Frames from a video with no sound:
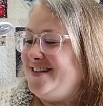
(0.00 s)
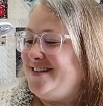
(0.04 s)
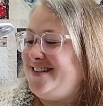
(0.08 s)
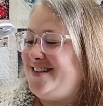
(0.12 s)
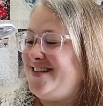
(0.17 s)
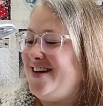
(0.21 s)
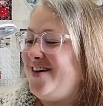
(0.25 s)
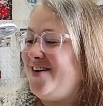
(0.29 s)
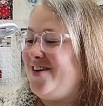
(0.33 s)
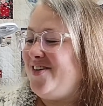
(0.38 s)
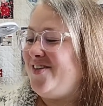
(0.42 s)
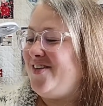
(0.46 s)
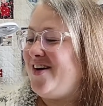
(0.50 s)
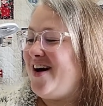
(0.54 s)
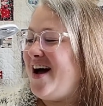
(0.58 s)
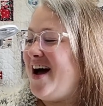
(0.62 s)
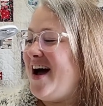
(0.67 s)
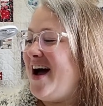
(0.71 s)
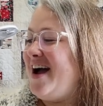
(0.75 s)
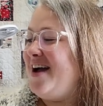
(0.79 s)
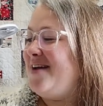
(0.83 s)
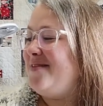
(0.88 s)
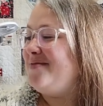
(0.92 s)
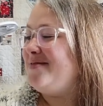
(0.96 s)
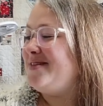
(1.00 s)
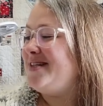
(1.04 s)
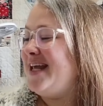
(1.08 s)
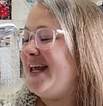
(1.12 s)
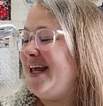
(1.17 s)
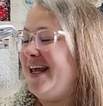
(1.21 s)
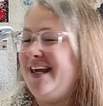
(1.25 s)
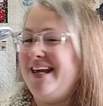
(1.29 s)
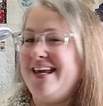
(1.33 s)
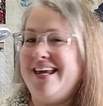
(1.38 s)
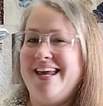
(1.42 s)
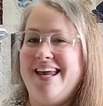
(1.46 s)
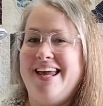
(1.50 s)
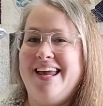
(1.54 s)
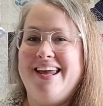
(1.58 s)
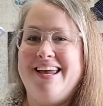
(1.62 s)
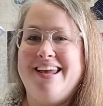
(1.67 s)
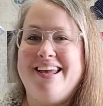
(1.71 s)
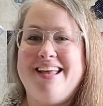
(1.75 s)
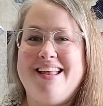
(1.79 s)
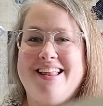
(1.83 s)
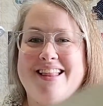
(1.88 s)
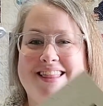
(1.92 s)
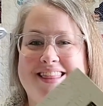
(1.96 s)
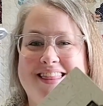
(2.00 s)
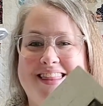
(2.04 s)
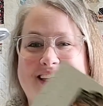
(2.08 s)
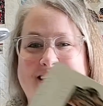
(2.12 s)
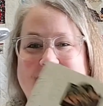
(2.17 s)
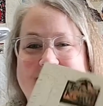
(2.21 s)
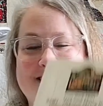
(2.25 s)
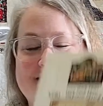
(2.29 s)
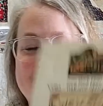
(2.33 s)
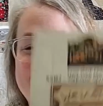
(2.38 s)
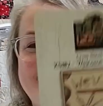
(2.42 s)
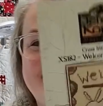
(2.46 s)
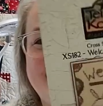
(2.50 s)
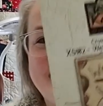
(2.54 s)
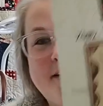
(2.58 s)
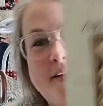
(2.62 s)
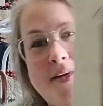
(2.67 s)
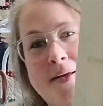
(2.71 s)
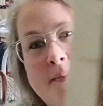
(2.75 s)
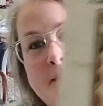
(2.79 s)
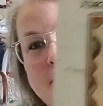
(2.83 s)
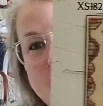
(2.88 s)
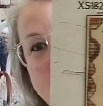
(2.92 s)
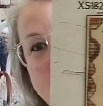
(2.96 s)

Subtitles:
So I'm taking this.